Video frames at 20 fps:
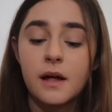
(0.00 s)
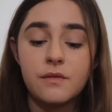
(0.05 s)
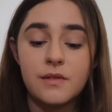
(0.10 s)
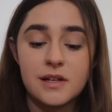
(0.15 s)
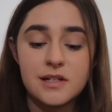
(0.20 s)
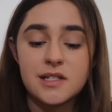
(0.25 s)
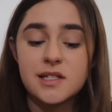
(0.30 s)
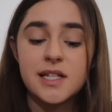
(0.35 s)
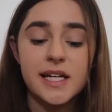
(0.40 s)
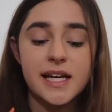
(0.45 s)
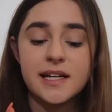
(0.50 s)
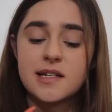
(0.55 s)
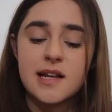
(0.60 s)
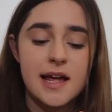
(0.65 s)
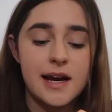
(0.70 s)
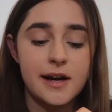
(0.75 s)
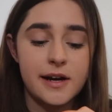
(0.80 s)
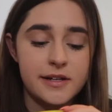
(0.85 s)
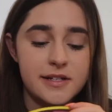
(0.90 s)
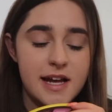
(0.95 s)
This is like a
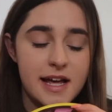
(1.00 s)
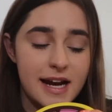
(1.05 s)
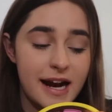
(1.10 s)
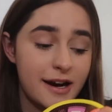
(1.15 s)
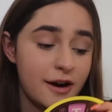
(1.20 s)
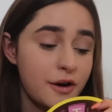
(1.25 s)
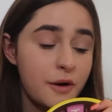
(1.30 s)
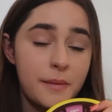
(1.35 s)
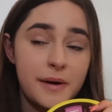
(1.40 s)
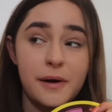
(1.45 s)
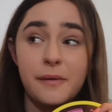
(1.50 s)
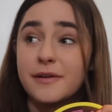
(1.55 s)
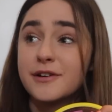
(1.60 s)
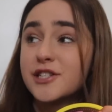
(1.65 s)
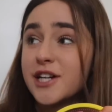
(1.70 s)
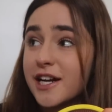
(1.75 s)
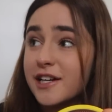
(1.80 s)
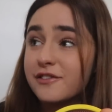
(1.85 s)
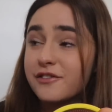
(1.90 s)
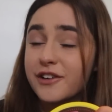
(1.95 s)
ten out of ten. I don't know what I would
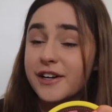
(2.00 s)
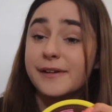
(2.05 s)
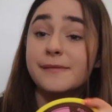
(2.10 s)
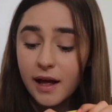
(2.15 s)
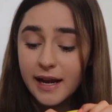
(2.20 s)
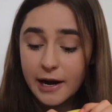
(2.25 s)
change for it.